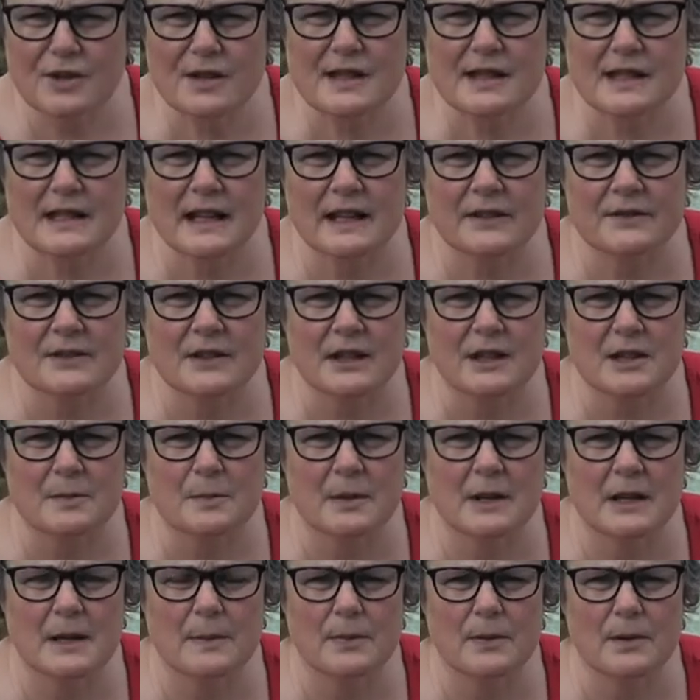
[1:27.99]
saved other
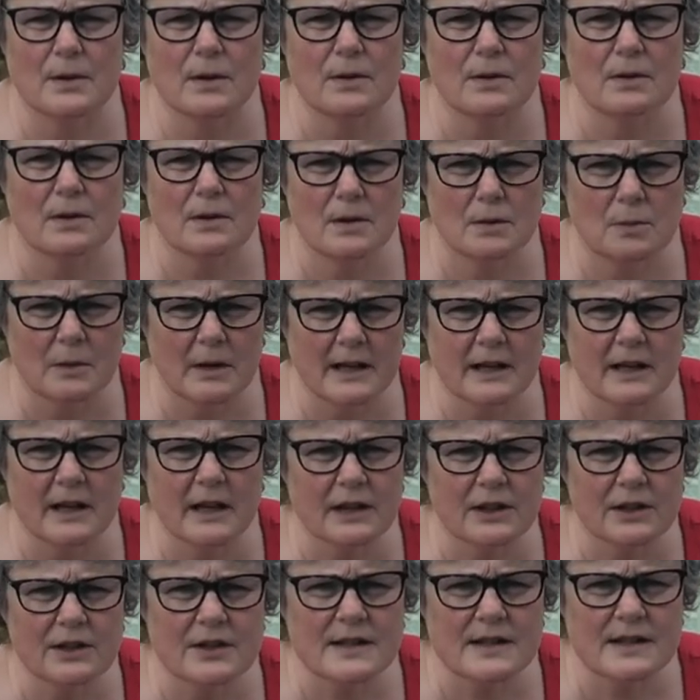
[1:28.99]
people, why
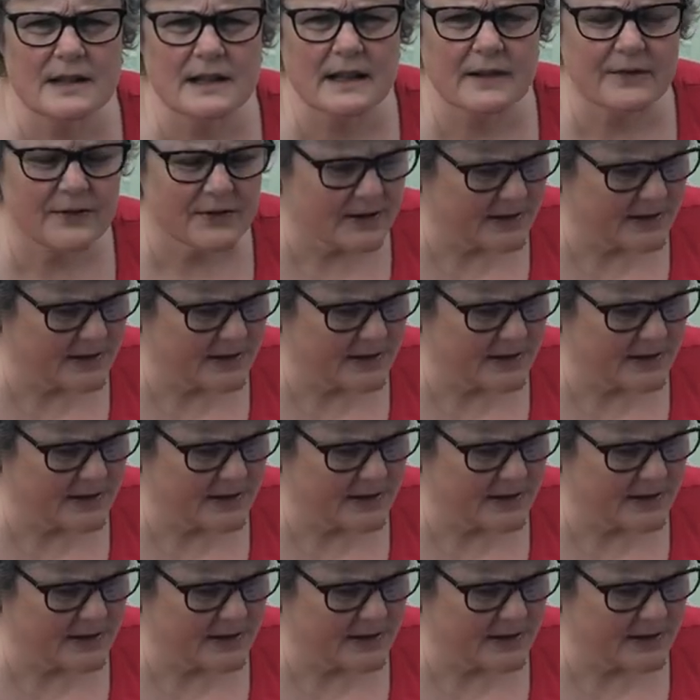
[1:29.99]
can't you save